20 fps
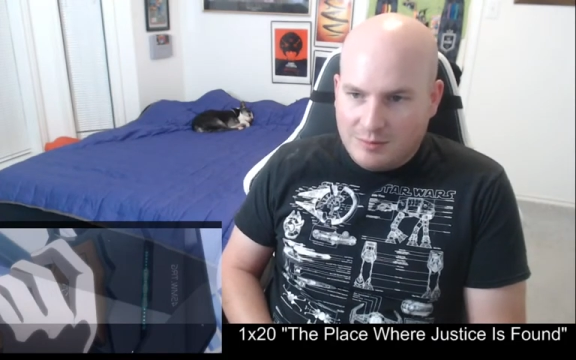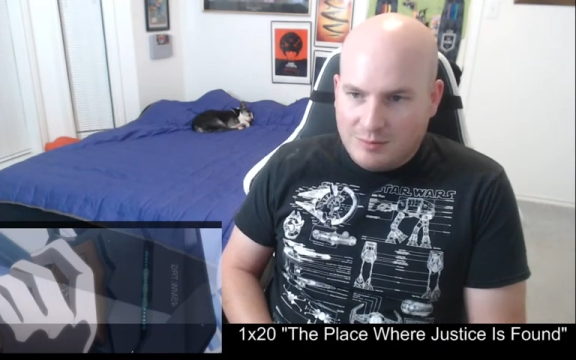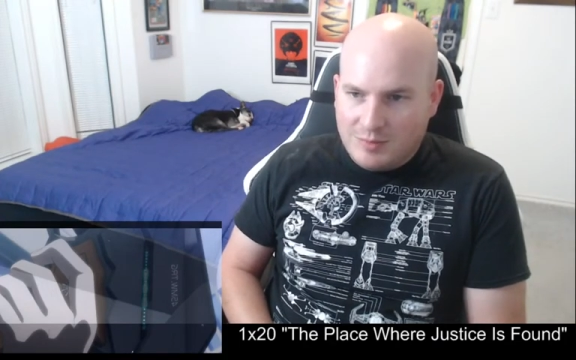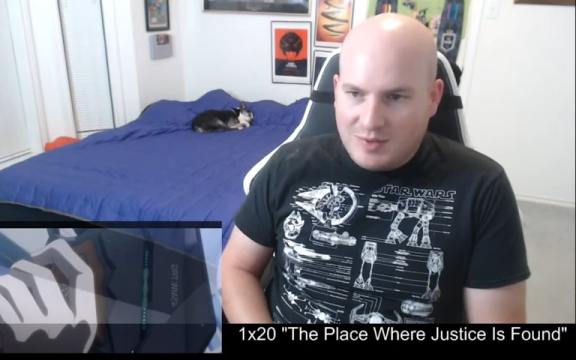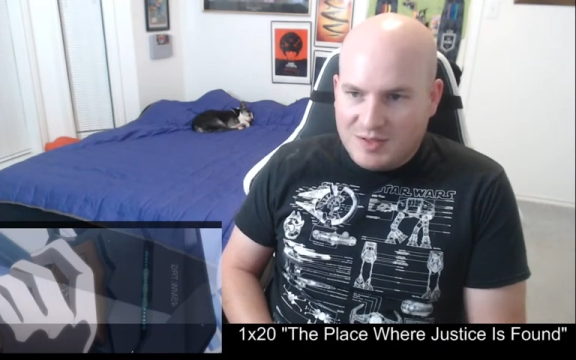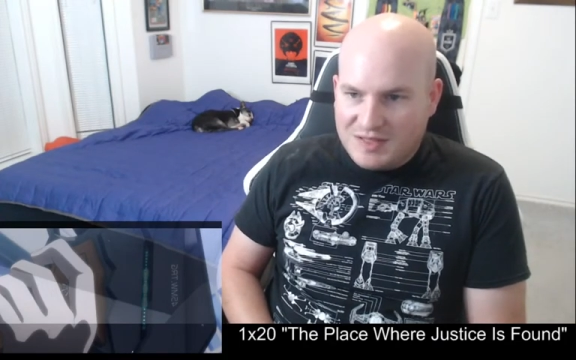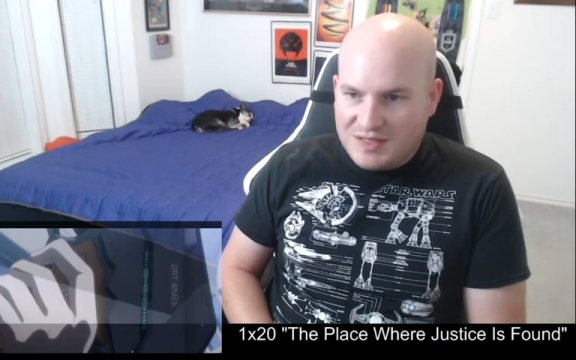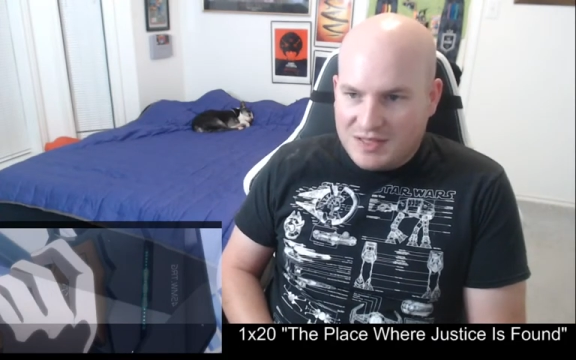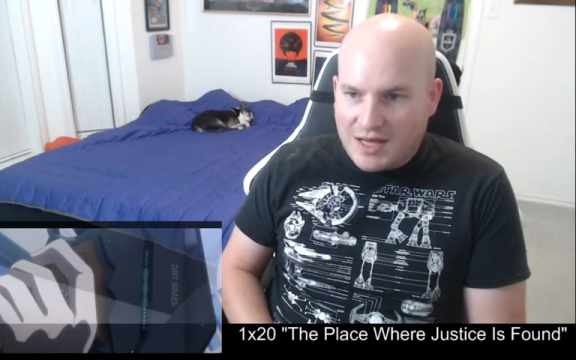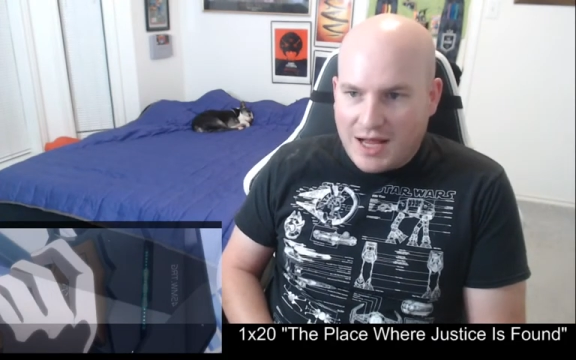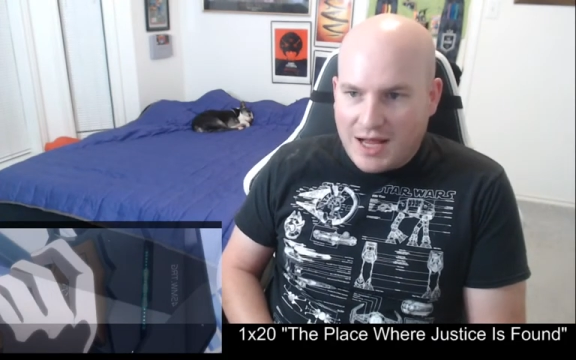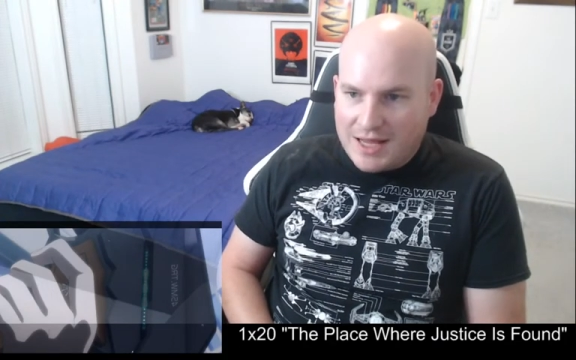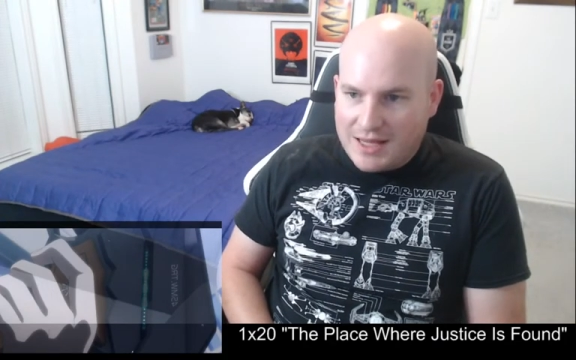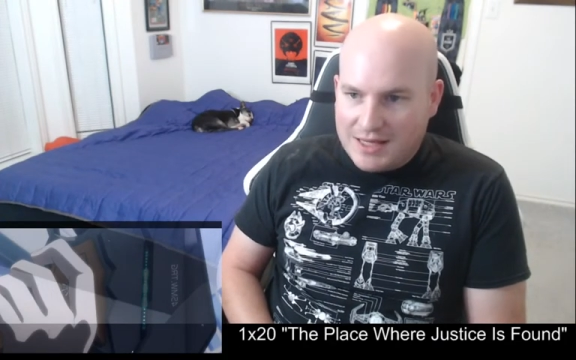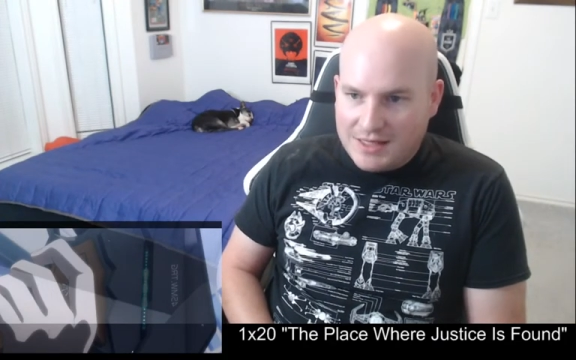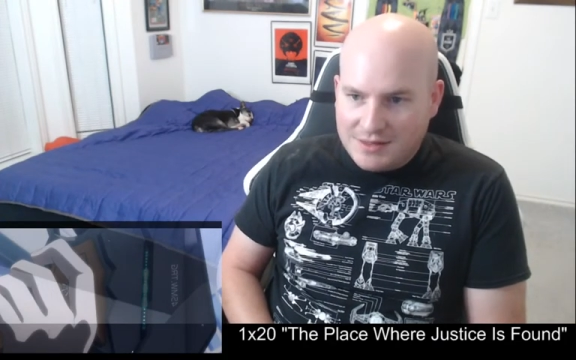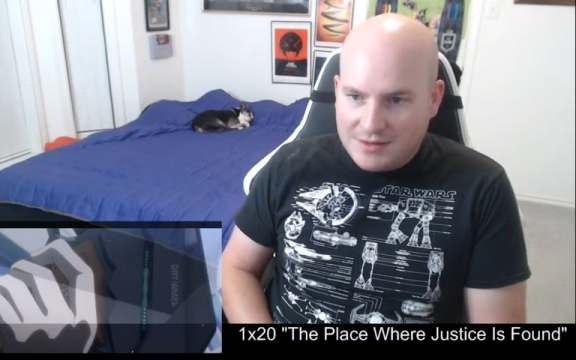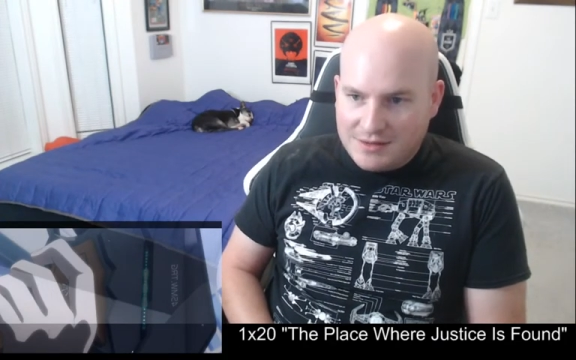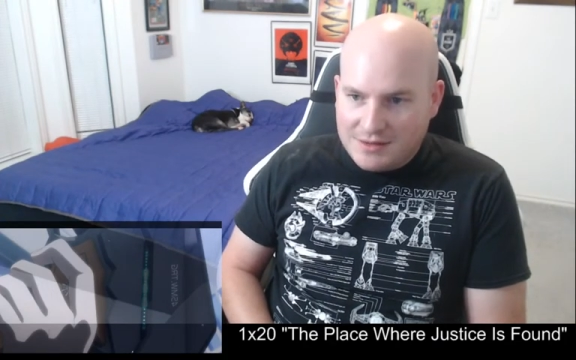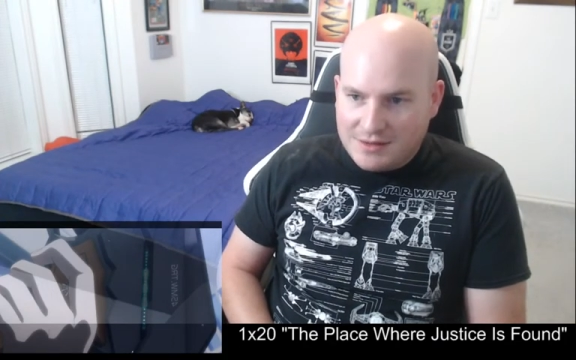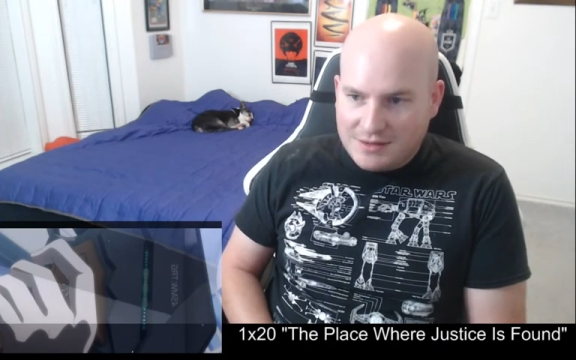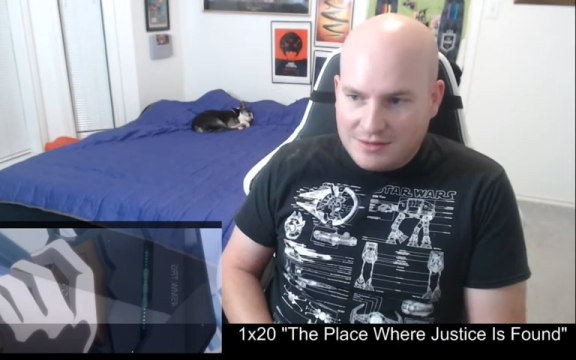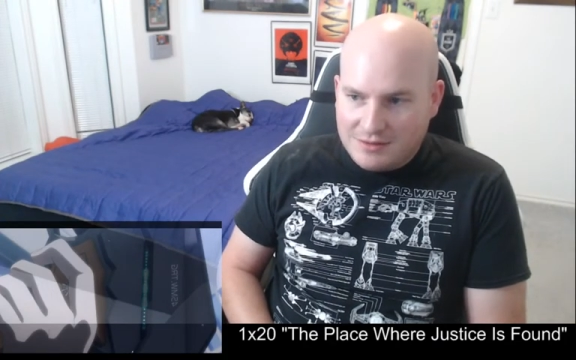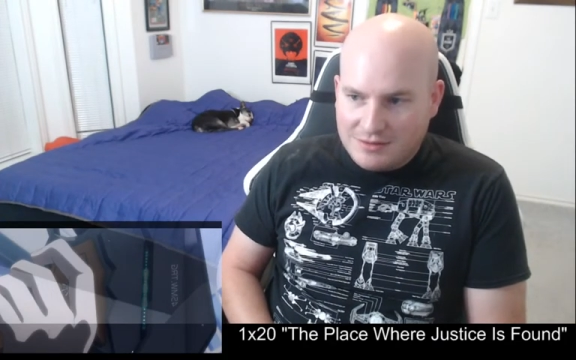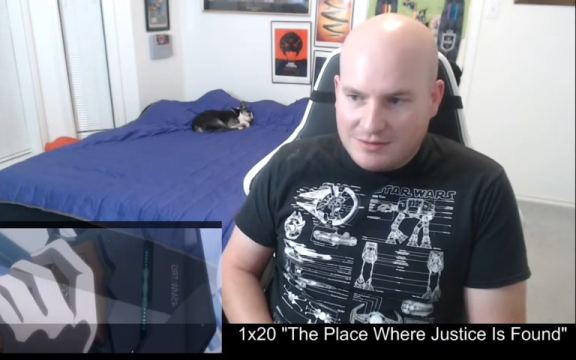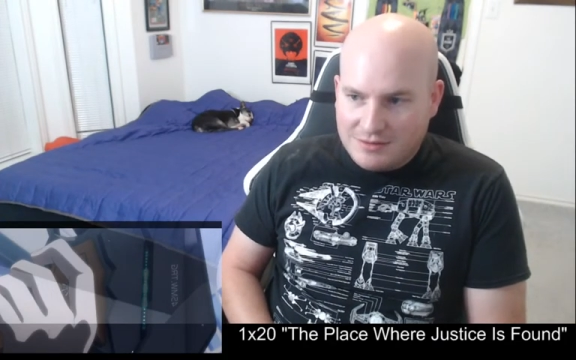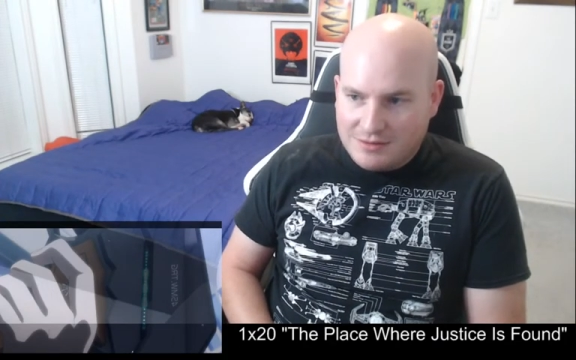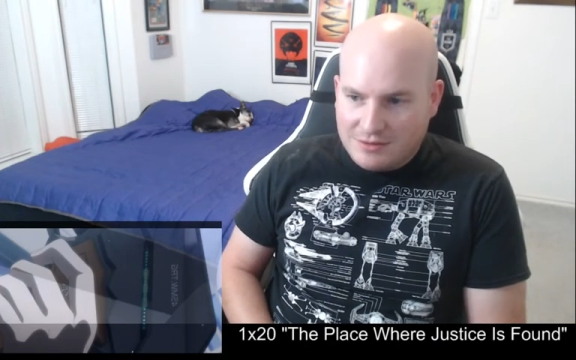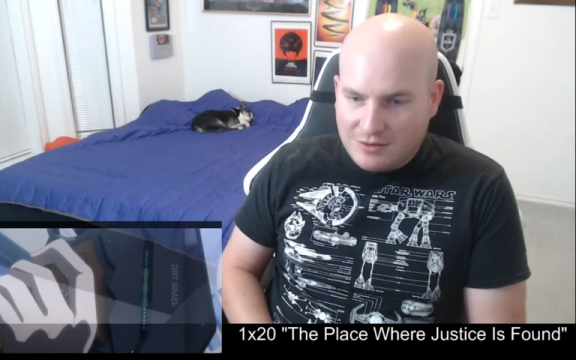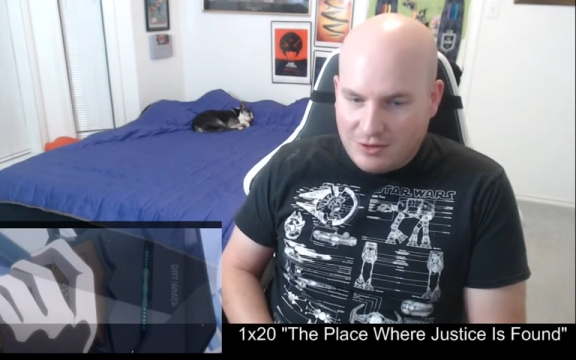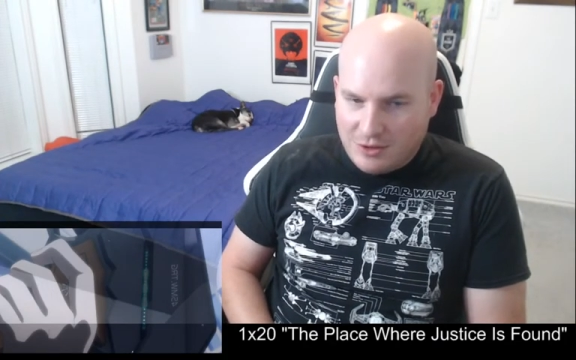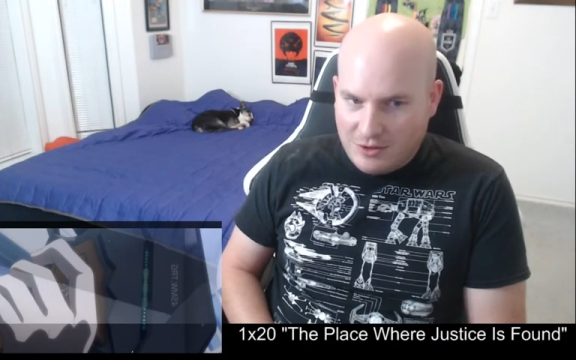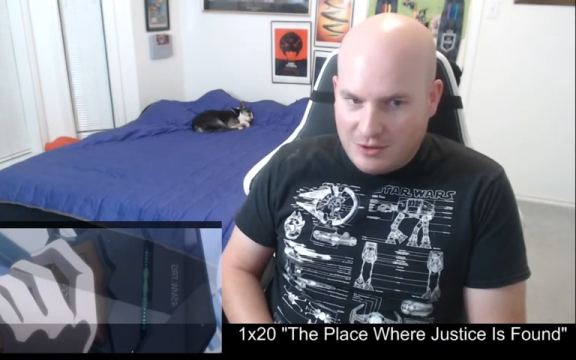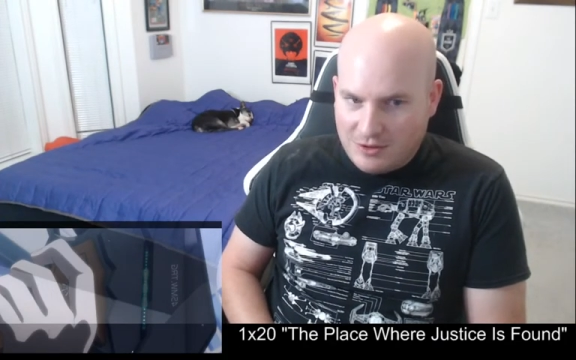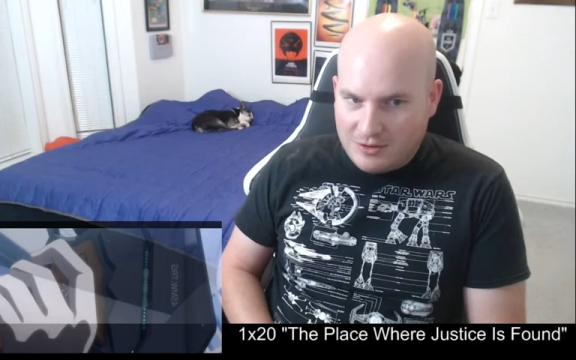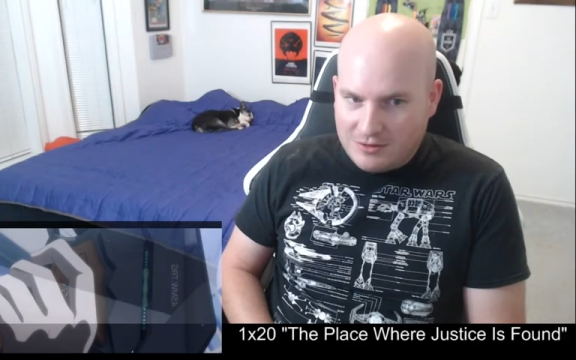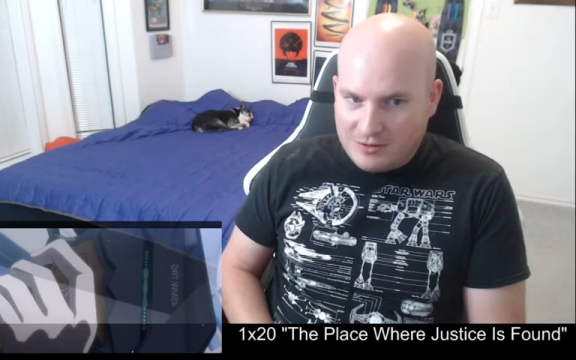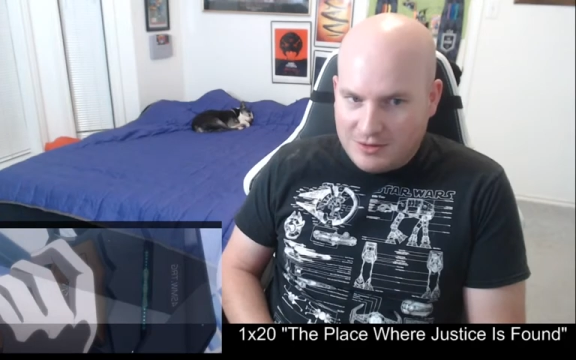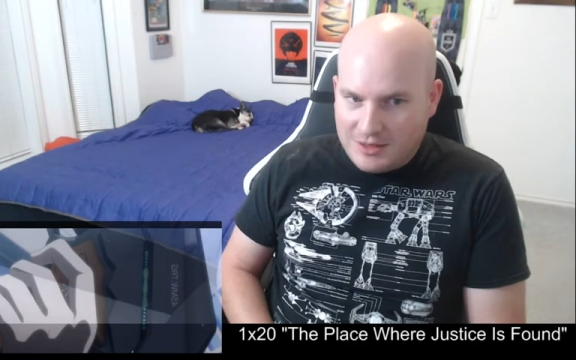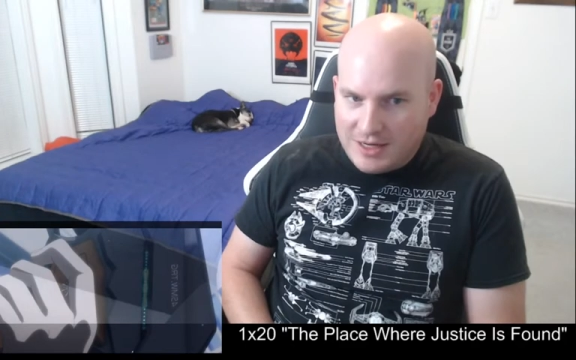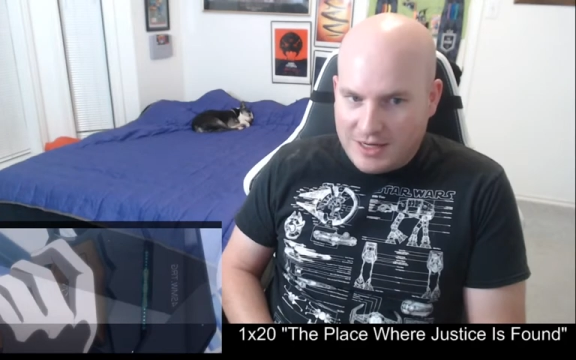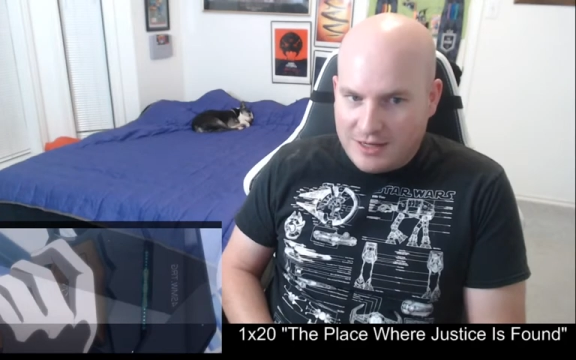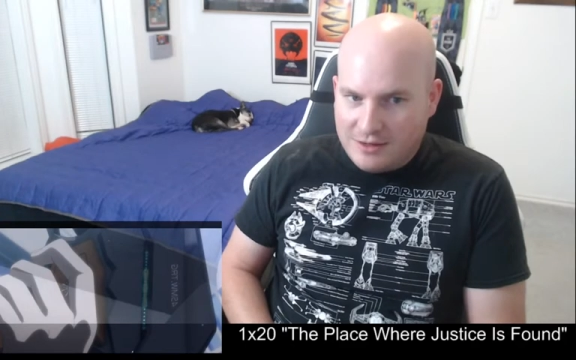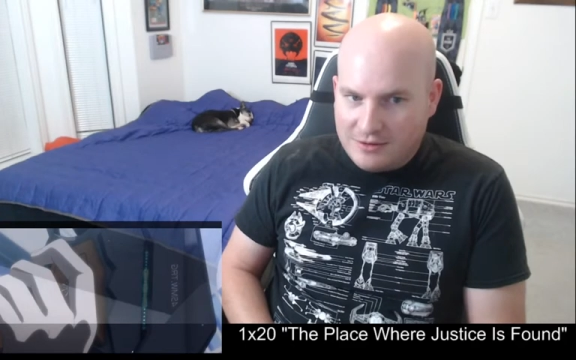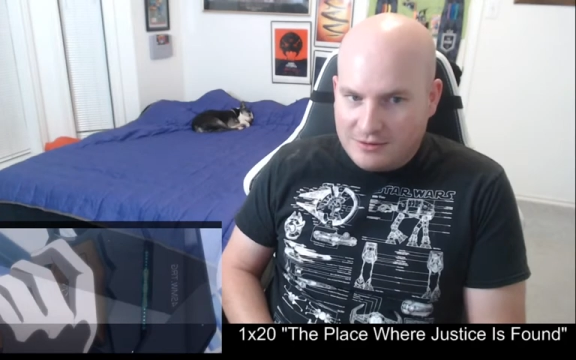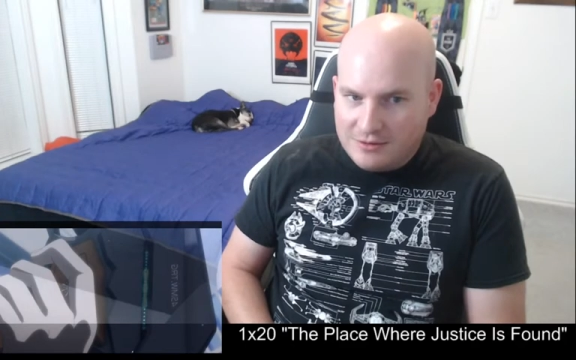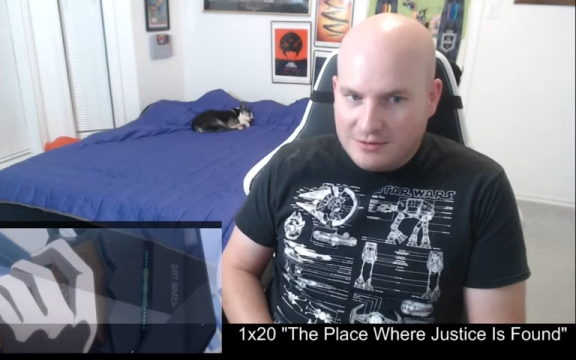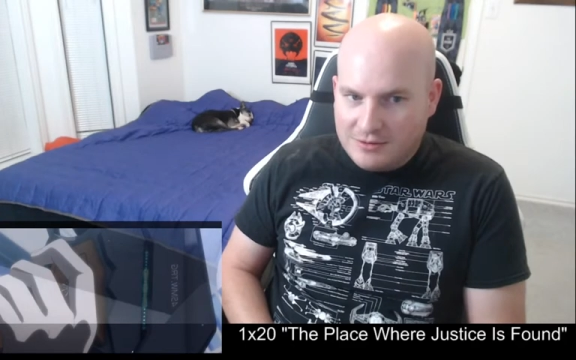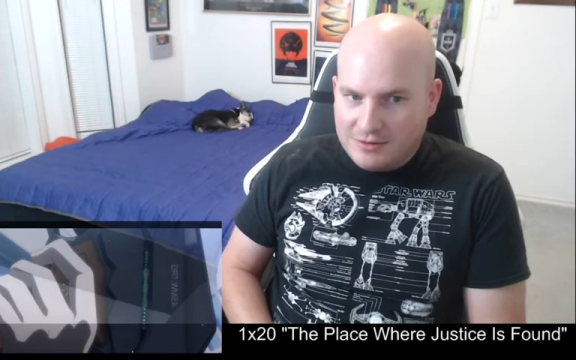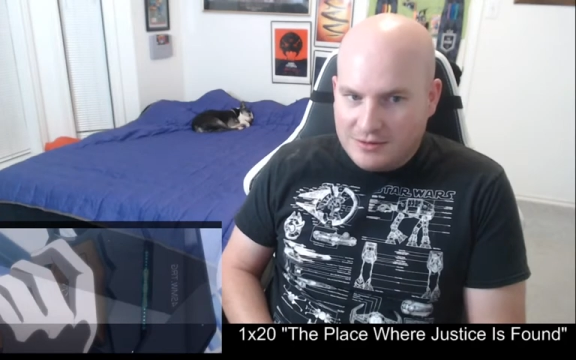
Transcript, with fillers: besides her now?